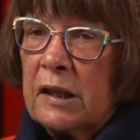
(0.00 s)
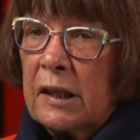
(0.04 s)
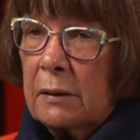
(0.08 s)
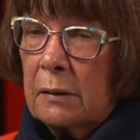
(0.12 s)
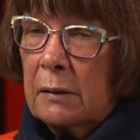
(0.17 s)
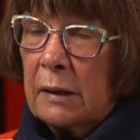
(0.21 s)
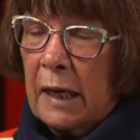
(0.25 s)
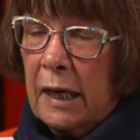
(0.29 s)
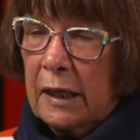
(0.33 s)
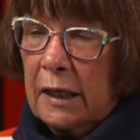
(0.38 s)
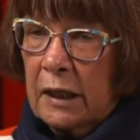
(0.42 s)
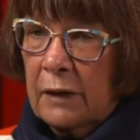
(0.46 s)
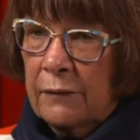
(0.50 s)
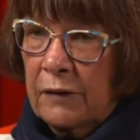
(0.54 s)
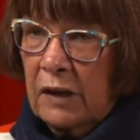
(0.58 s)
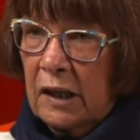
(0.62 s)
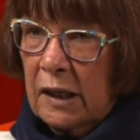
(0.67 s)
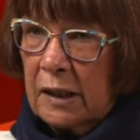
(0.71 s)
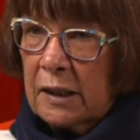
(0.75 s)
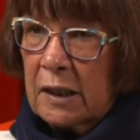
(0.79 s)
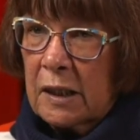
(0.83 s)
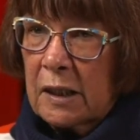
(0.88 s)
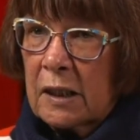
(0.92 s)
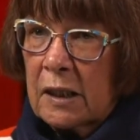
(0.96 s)
subst- had
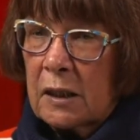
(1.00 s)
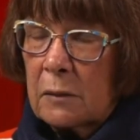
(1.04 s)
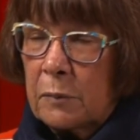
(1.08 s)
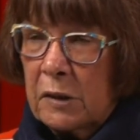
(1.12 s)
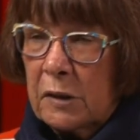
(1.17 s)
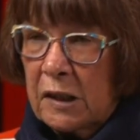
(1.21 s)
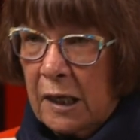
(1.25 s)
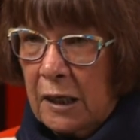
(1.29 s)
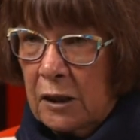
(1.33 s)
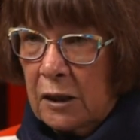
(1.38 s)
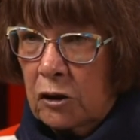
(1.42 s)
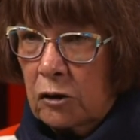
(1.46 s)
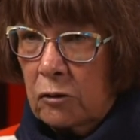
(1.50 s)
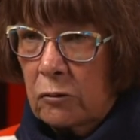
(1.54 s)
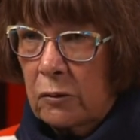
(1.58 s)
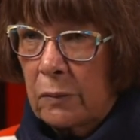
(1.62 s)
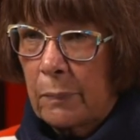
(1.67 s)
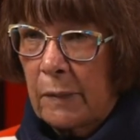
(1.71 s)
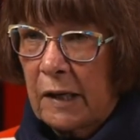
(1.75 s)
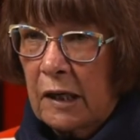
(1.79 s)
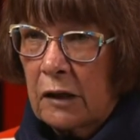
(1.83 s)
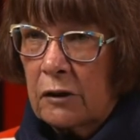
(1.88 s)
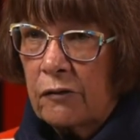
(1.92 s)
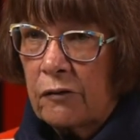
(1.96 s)
given us a
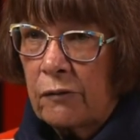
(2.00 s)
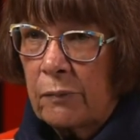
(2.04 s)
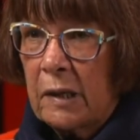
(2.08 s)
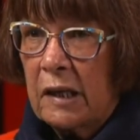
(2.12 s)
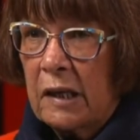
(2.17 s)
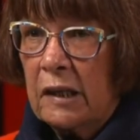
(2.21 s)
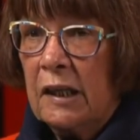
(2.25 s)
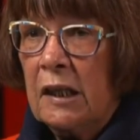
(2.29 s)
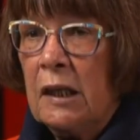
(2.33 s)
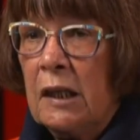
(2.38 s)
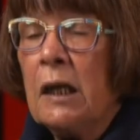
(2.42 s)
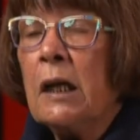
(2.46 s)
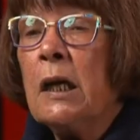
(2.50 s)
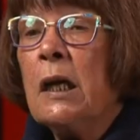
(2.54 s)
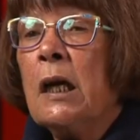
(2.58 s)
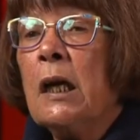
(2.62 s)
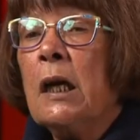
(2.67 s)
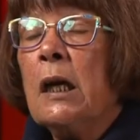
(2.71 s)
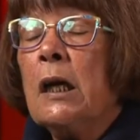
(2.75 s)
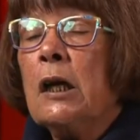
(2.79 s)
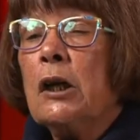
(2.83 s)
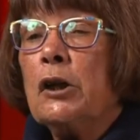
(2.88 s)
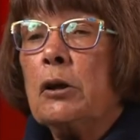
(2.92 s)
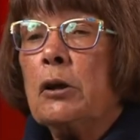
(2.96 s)
substantial amount of money
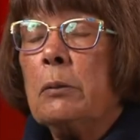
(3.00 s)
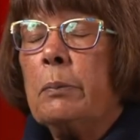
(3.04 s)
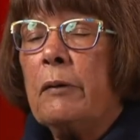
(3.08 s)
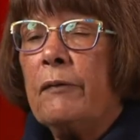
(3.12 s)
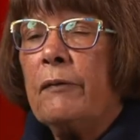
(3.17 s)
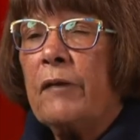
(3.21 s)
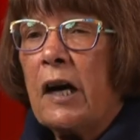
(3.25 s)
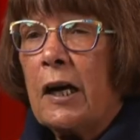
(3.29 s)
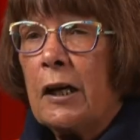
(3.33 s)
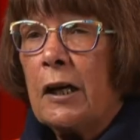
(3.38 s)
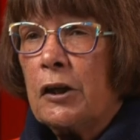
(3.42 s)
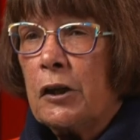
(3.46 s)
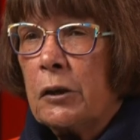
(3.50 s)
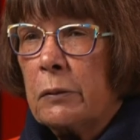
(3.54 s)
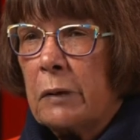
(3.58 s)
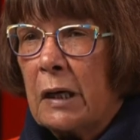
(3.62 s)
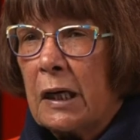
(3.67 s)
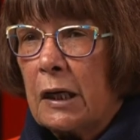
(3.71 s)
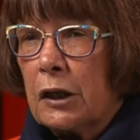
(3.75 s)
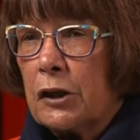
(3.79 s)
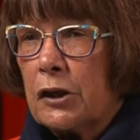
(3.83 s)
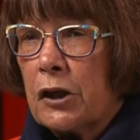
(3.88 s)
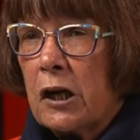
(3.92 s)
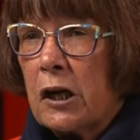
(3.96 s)
to provide to
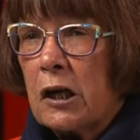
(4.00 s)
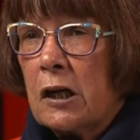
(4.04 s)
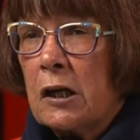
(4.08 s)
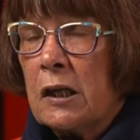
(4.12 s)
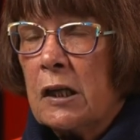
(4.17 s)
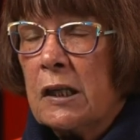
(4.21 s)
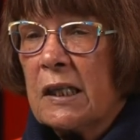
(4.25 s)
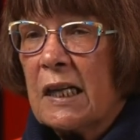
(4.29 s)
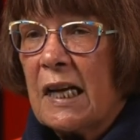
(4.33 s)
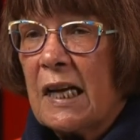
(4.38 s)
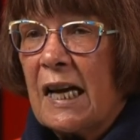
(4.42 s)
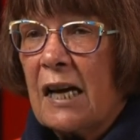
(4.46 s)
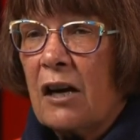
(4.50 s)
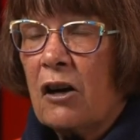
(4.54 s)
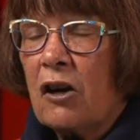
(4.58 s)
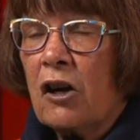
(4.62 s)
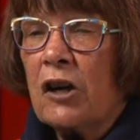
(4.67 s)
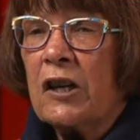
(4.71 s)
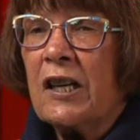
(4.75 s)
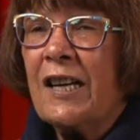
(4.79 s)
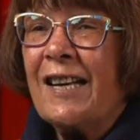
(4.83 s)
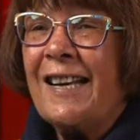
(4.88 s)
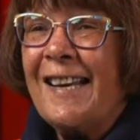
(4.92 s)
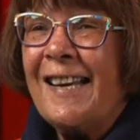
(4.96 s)
ACCHOs
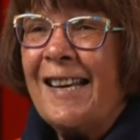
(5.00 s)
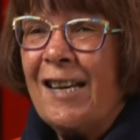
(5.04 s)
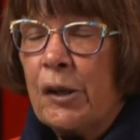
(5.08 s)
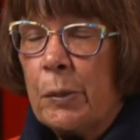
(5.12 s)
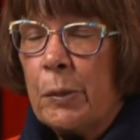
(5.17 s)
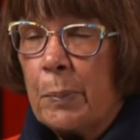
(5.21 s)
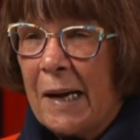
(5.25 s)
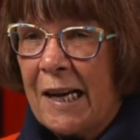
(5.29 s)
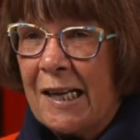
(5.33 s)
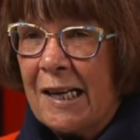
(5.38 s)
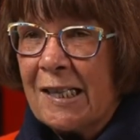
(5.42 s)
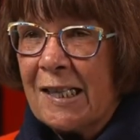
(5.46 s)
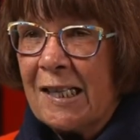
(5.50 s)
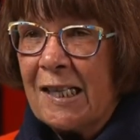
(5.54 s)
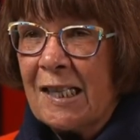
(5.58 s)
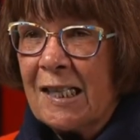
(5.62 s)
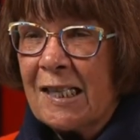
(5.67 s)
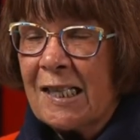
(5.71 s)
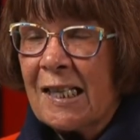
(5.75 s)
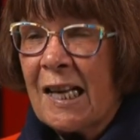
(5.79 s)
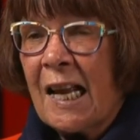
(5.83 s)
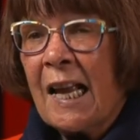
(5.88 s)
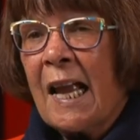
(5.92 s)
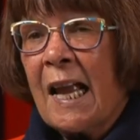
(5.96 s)
on a needs
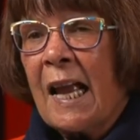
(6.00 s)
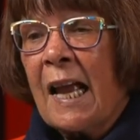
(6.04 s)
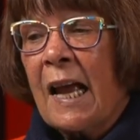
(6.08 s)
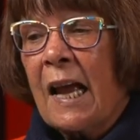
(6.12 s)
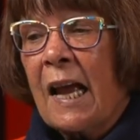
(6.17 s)
basis,